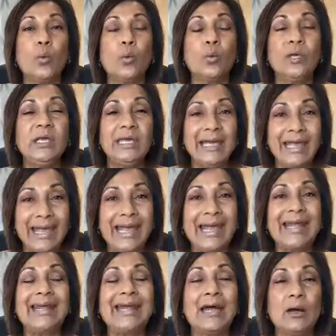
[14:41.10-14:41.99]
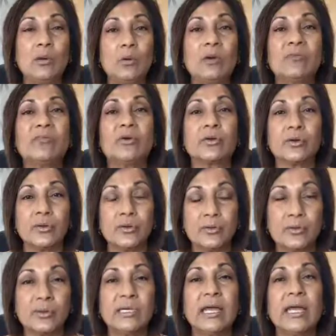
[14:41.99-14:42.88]
We can, however,
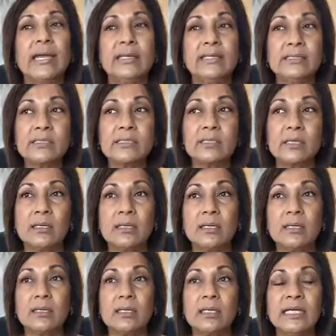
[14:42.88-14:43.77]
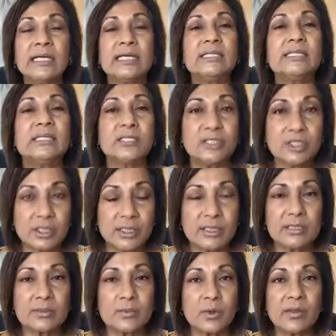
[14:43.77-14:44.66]
create
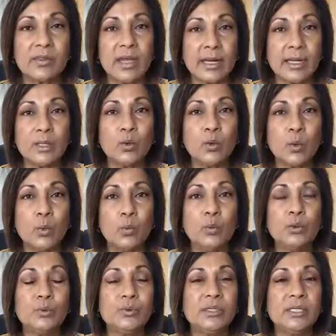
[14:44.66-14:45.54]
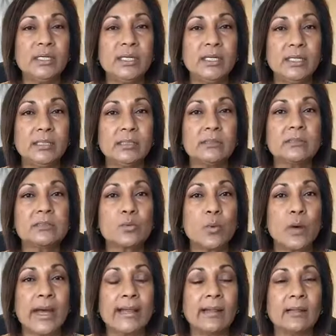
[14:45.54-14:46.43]
conditions where that wound heals
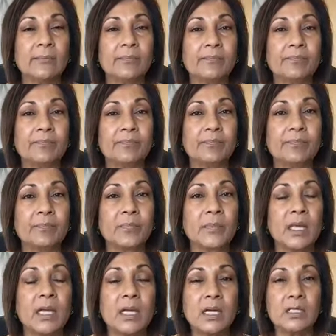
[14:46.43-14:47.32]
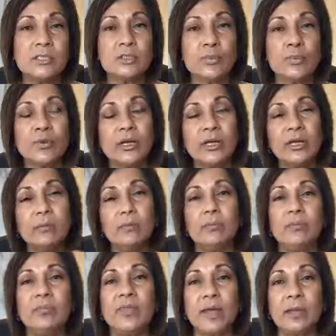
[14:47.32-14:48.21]
well. So bringing
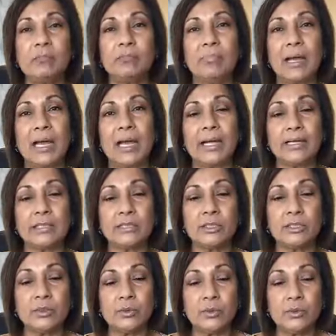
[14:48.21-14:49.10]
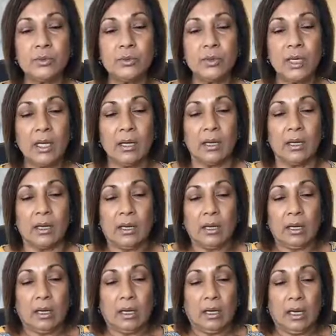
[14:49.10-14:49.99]
that back to
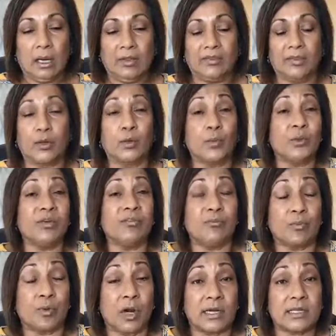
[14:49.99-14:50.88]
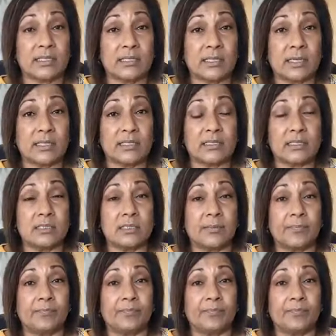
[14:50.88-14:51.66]
the grief process,